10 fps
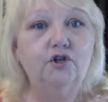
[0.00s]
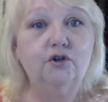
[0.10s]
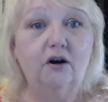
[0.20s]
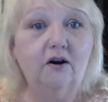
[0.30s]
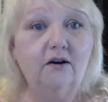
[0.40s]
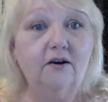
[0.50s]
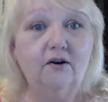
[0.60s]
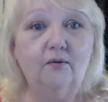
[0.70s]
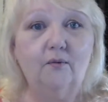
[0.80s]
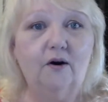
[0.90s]
trunk
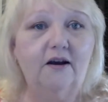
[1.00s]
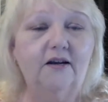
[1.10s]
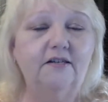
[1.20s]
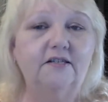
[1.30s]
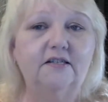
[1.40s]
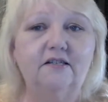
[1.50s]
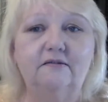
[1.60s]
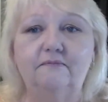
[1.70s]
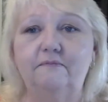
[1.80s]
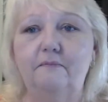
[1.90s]

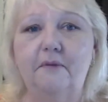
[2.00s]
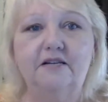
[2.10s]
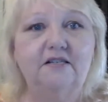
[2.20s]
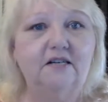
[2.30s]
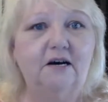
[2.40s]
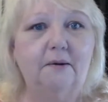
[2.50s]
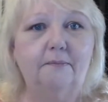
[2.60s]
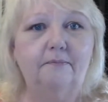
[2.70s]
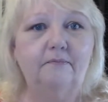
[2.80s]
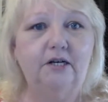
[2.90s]
was messed
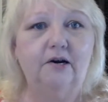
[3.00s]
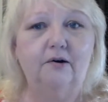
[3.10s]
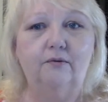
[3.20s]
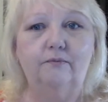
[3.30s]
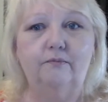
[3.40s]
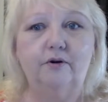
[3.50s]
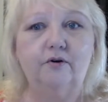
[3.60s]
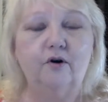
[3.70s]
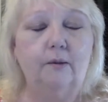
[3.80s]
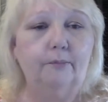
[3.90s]
up,
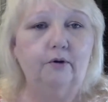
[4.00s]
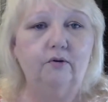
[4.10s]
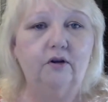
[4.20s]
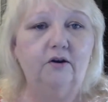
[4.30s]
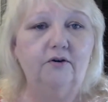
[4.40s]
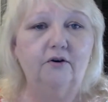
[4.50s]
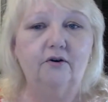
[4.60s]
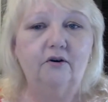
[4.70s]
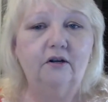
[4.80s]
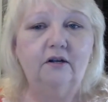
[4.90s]
crumpled
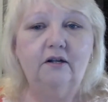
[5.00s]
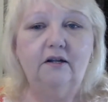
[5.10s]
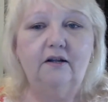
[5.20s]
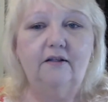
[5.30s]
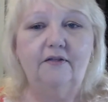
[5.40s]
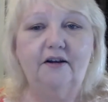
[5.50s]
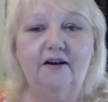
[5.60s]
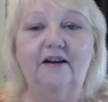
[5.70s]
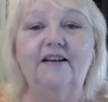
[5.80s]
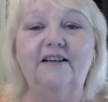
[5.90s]
under
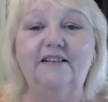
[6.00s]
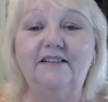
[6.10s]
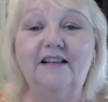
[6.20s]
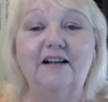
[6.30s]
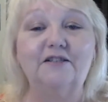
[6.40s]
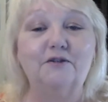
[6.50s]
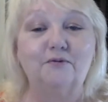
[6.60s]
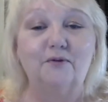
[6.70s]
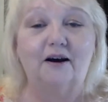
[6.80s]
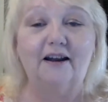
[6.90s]
the,
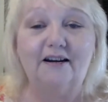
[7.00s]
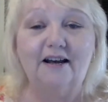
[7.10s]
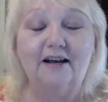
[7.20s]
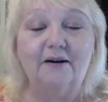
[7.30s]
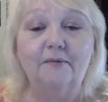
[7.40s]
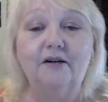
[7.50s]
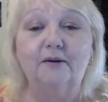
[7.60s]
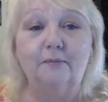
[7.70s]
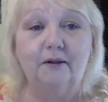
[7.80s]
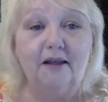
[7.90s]
that's right, Adam
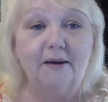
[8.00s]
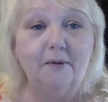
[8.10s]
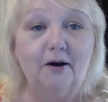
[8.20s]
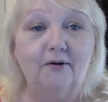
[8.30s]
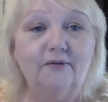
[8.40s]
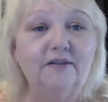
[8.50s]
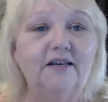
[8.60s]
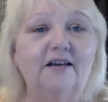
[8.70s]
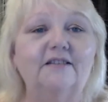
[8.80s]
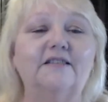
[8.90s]
Kabulamo.
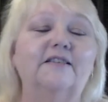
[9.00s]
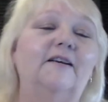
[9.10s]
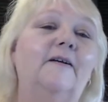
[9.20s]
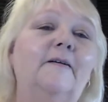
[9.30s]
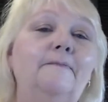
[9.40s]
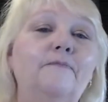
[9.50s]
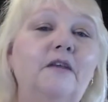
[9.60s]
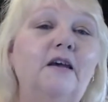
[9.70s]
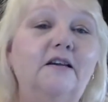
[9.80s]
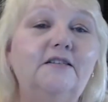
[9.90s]
Yes.
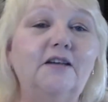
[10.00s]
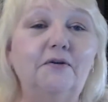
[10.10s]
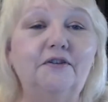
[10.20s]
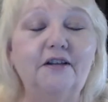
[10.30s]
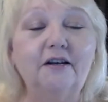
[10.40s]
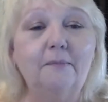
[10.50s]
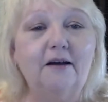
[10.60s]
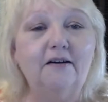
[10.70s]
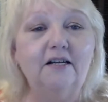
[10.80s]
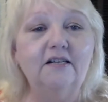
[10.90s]
So the thing
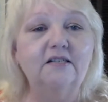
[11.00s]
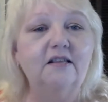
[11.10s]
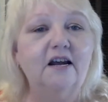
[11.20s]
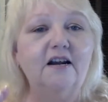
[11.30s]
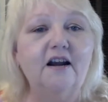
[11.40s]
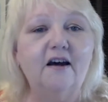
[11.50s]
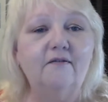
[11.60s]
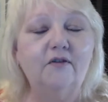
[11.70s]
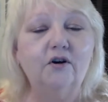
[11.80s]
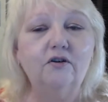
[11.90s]
about it is they
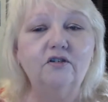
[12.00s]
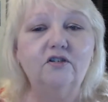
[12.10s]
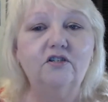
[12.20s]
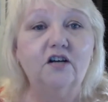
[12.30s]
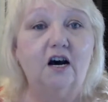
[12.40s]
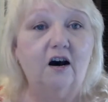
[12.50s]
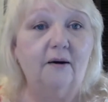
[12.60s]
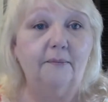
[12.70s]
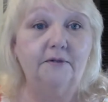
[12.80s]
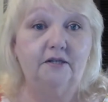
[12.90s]
never
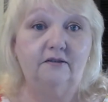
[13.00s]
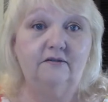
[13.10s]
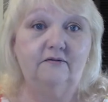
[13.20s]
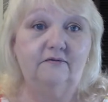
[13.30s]
stopped.